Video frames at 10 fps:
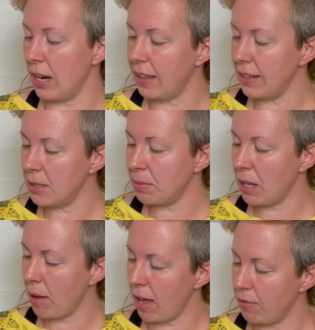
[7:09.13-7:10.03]
I like to
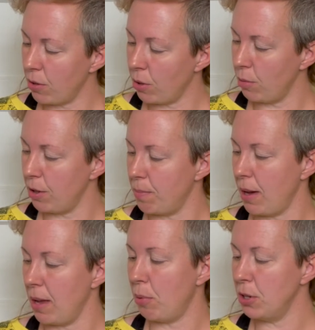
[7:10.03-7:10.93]
play my F chord with
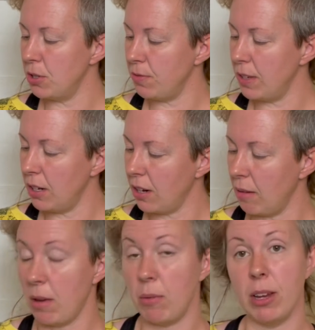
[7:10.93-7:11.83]
my pointer finger
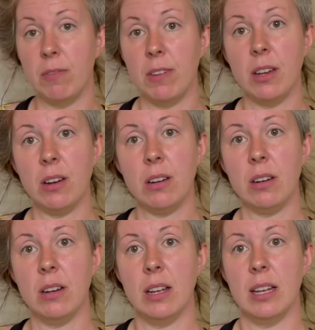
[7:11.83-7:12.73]
and my ring finger,
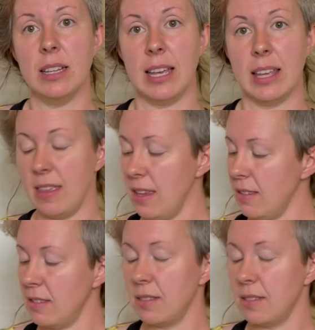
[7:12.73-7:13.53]
like this.